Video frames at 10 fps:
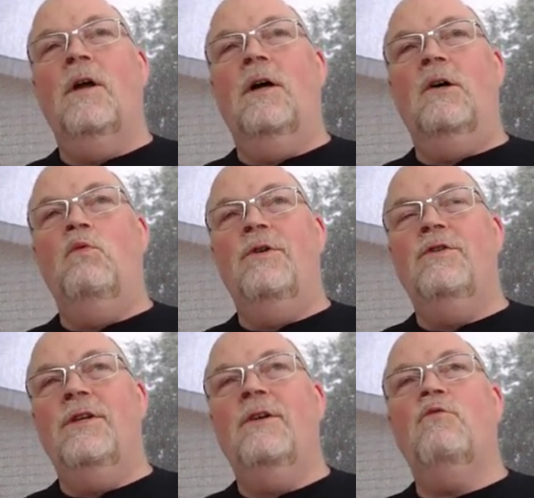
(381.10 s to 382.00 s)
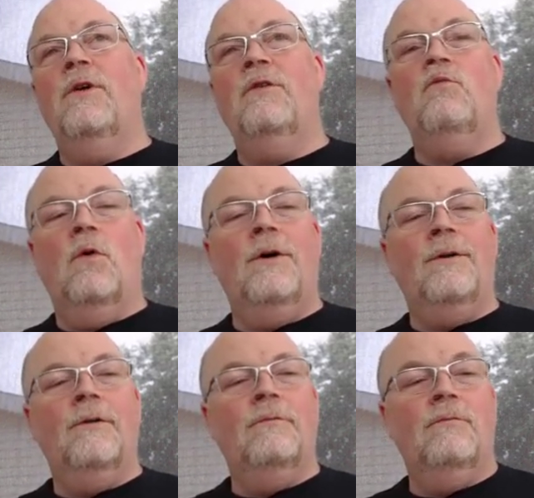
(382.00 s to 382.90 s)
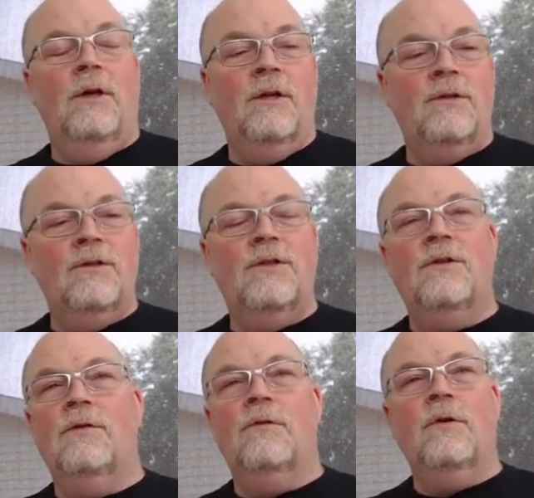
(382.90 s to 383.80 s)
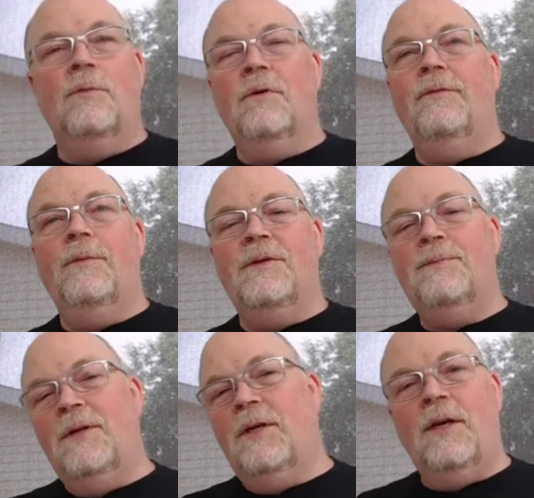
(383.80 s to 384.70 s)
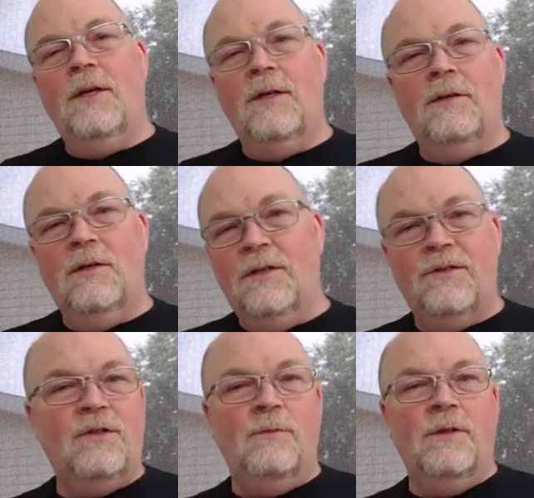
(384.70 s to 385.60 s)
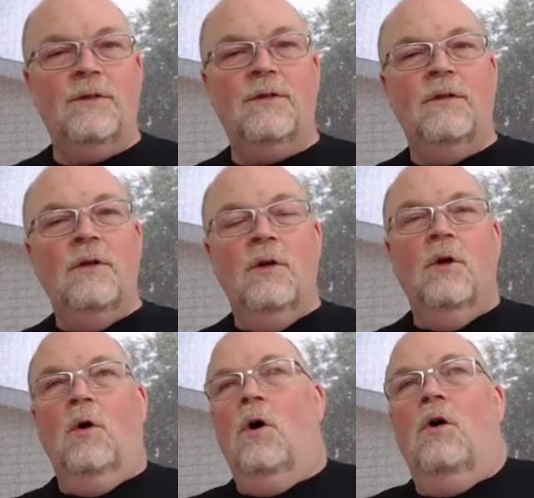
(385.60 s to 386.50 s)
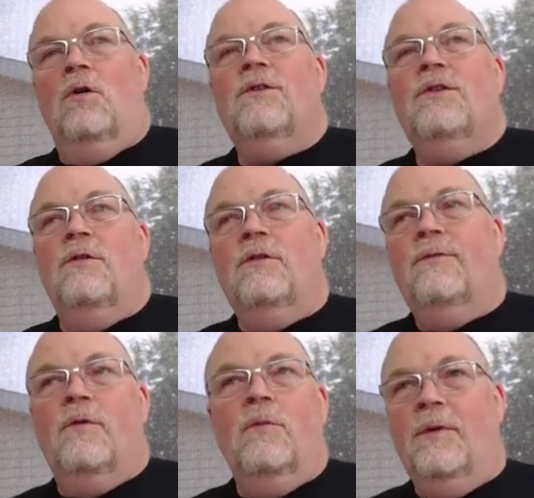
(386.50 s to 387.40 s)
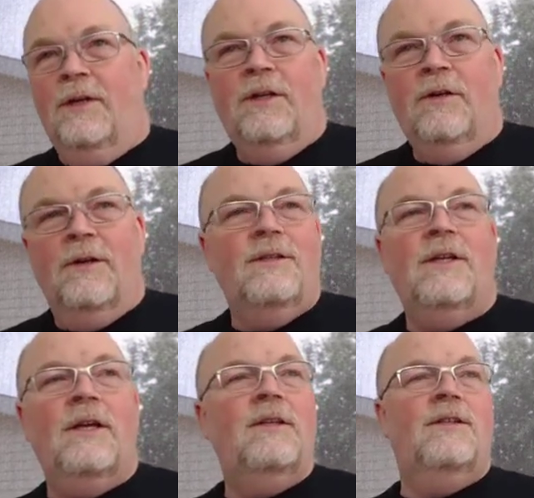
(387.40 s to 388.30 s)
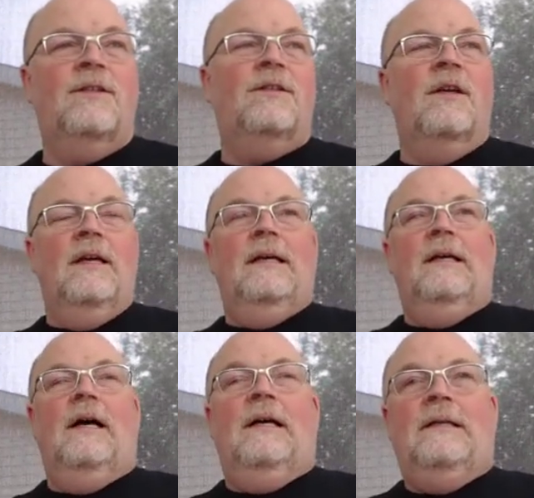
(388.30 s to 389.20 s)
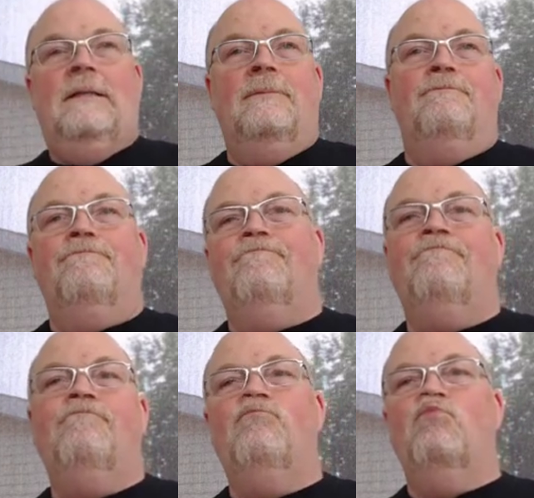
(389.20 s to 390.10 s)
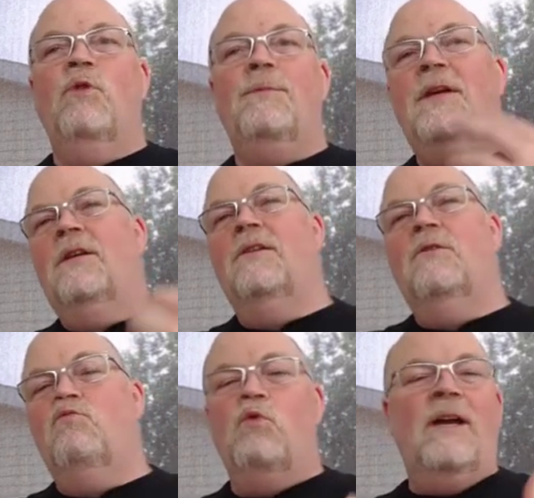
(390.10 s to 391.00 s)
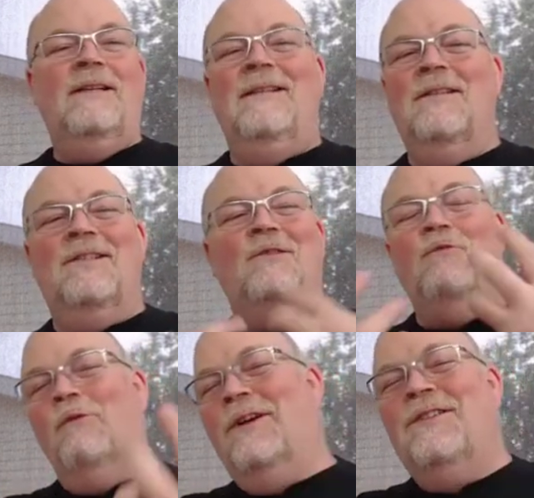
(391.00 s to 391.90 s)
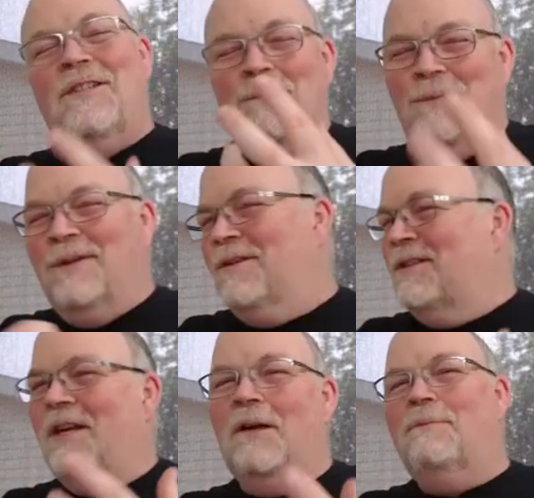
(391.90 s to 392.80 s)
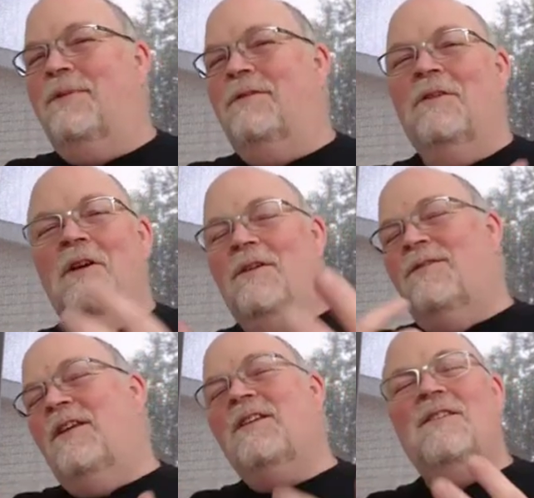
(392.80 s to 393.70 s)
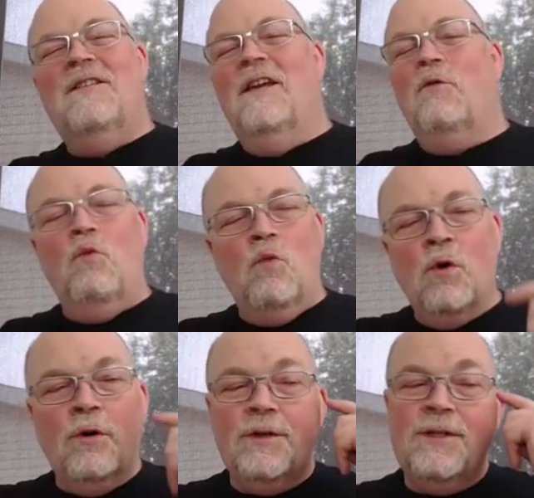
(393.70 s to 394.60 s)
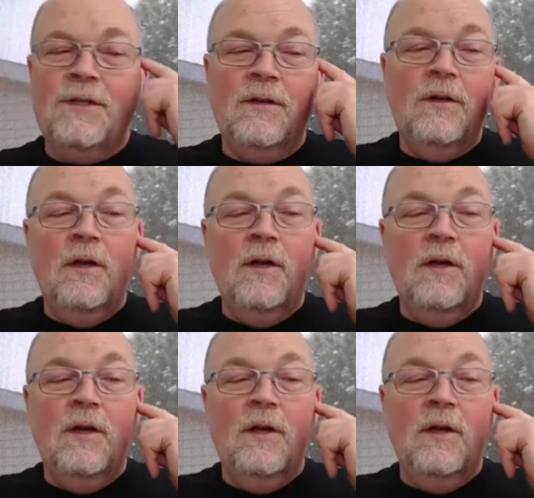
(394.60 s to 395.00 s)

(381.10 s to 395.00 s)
Uh, when you get rainwater into a Profibus PA instrument, all's good for about a year. It takes um, repeated wetness and rust to build up, and things get worse.